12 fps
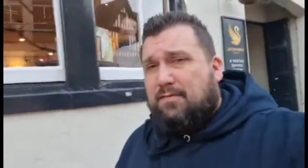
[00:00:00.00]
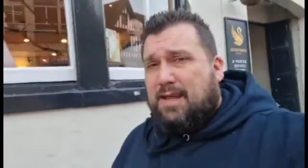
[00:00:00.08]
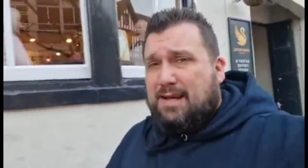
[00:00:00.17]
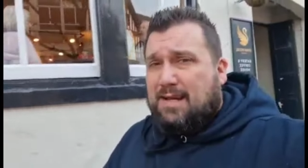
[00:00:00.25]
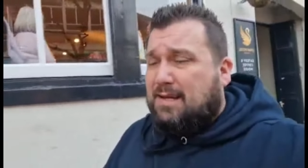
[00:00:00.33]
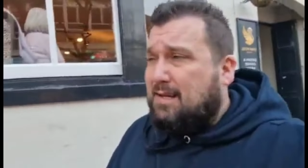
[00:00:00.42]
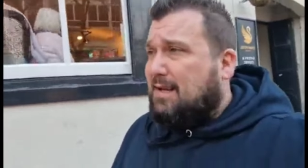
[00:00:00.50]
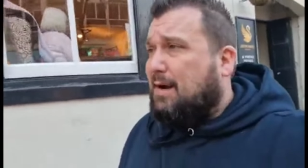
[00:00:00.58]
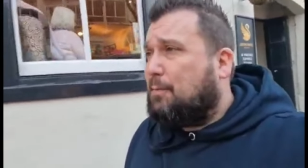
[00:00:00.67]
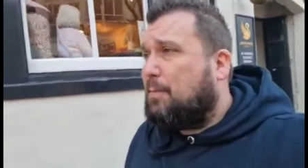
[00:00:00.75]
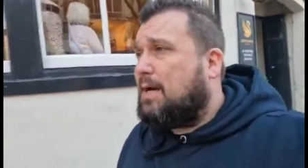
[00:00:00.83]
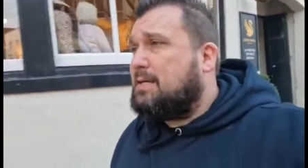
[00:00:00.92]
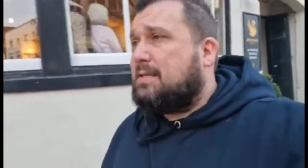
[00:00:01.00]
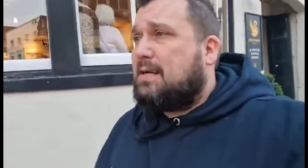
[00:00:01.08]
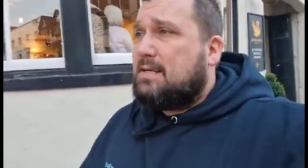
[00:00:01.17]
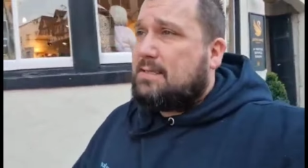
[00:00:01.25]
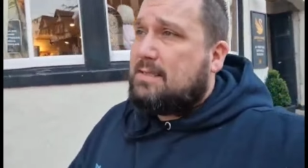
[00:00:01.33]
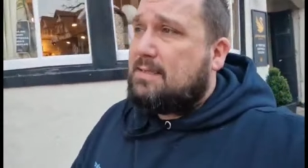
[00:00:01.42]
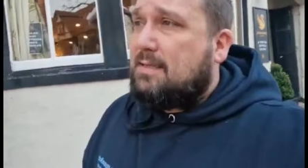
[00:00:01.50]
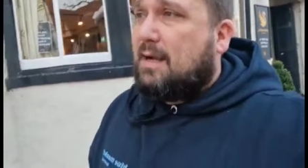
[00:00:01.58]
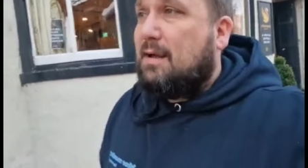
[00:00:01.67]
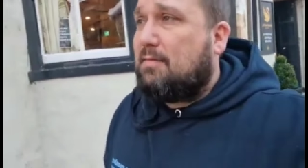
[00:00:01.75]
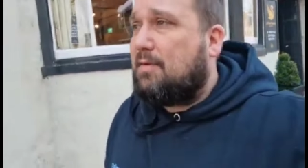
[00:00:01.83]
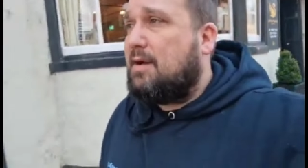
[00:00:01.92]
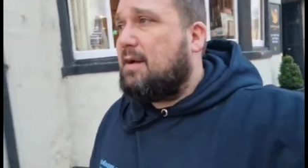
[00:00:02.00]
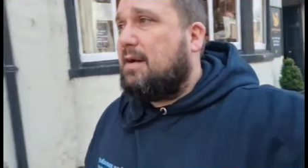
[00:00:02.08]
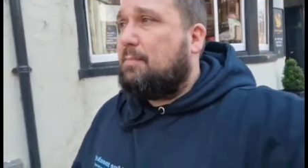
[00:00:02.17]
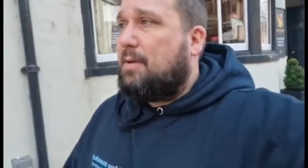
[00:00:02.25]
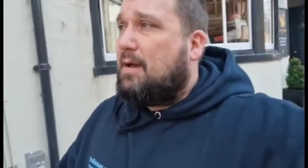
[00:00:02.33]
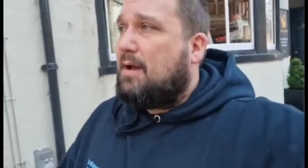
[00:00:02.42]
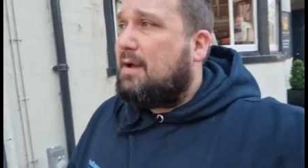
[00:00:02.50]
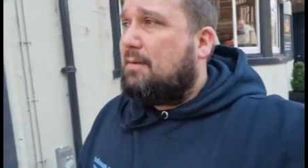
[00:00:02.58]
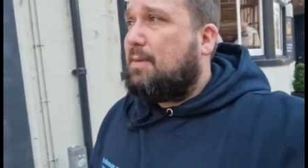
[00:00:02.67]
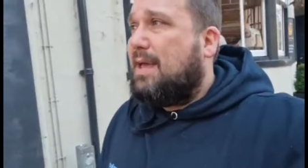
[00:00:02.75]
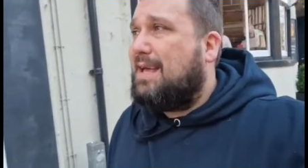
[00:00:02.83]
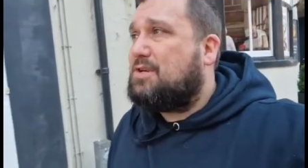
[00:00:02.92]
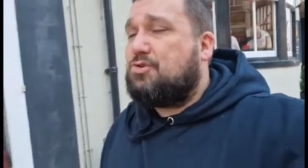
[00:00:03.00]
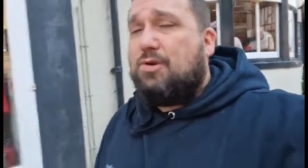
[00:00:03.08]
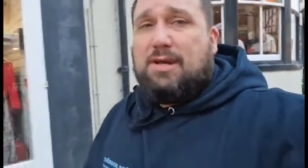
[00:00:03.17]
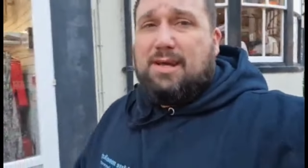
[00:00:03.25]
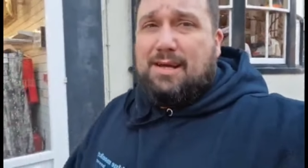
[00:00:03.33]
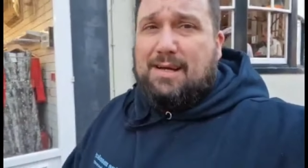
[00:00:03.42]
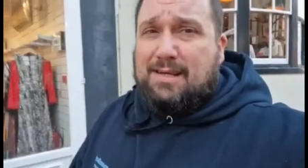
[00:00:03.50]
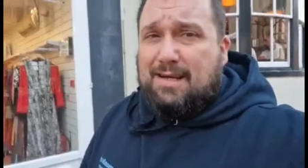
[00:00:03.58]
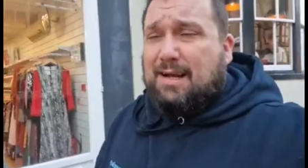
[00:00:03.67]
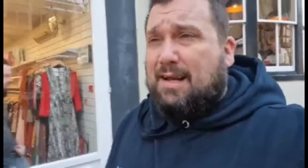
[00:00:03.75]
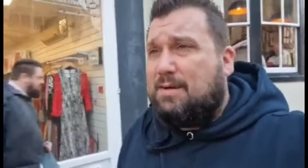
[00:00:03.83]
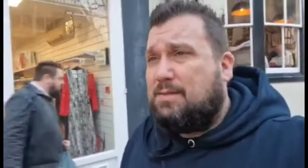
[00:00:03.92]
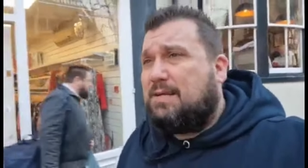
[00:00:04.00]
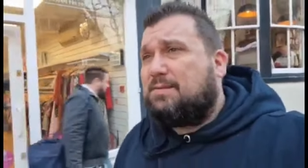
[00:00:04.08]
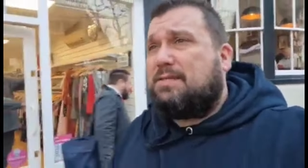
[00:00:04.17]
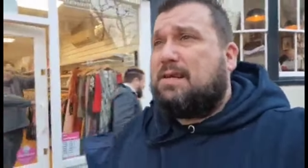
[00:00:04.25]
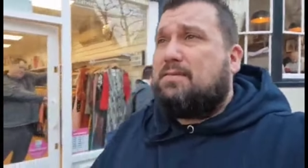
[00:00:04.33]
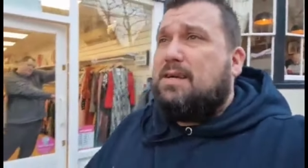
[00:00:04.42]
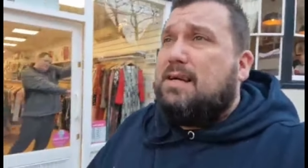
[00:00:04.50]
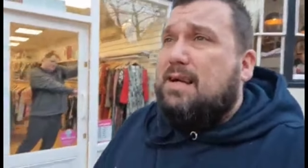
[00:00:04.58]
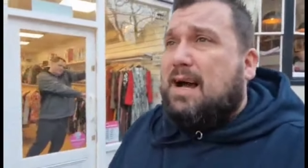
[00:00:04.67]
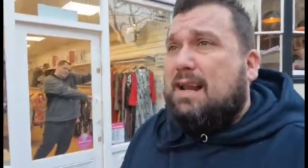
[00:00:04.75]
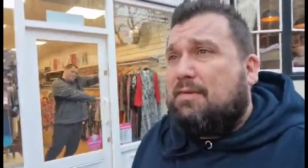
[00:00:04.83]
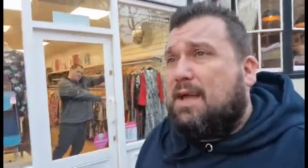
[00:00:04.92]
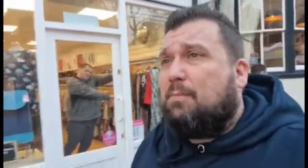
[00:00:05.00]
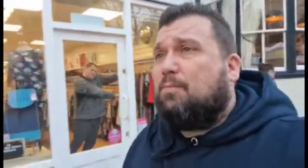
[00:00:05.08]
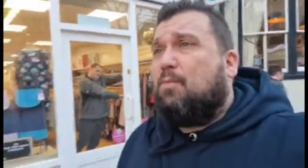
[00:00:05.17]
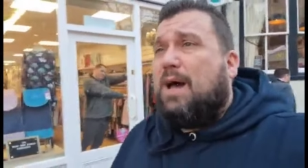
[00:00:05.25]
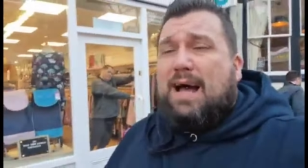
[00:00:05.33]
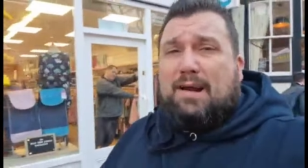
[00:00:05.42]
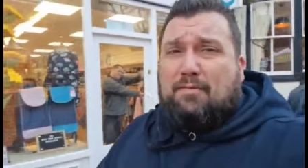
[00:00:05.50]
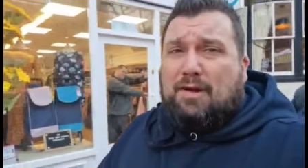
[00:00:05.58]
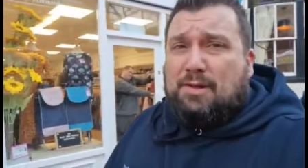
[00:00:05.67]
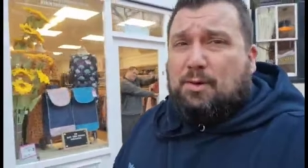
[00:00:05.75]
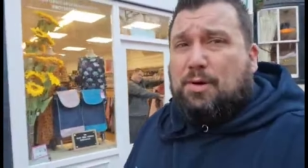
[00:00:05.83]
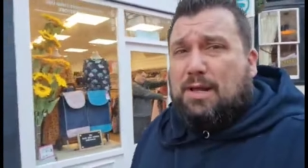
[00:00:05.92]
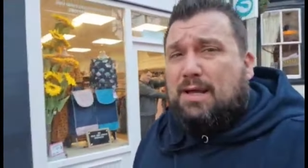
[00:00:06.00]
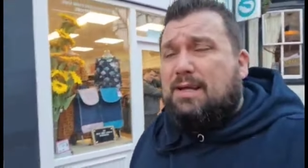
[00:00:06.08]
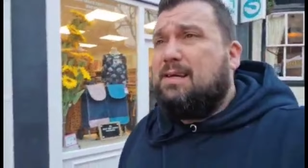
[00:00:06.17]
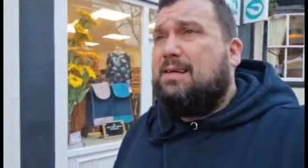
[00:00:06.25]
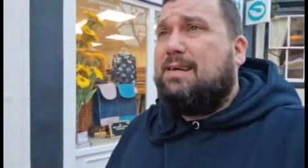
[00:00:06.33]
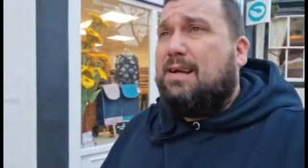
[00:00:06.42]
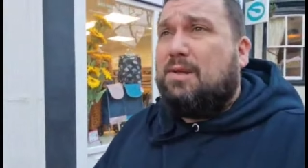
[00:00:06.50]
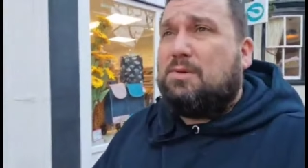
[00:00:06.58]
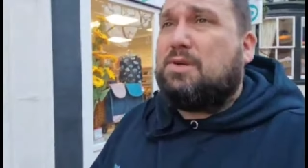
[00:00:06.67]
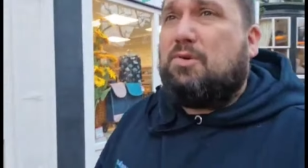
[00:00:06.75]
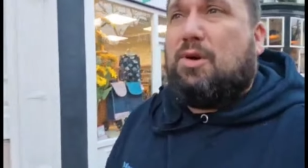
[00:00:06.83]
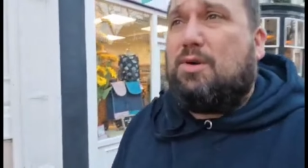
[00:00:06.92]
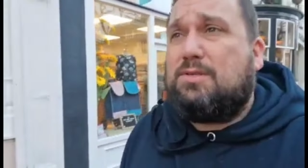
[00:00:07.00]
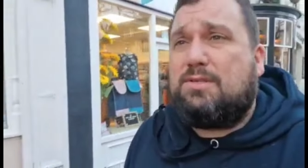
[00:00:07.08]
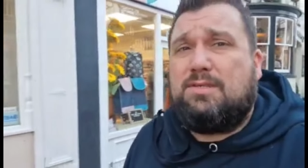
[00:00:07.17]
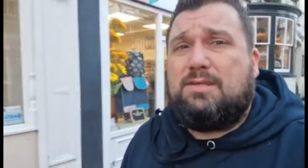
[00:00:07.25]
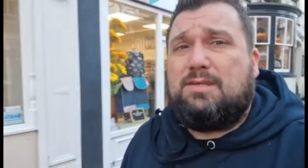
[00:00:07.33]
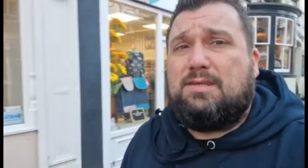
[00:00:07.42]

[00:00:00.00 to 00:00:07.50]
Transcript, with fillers: feeling old place that is. I love uh, a, bit, a bit of history and hotels and stuff. And having come out of the front door of there and looked across,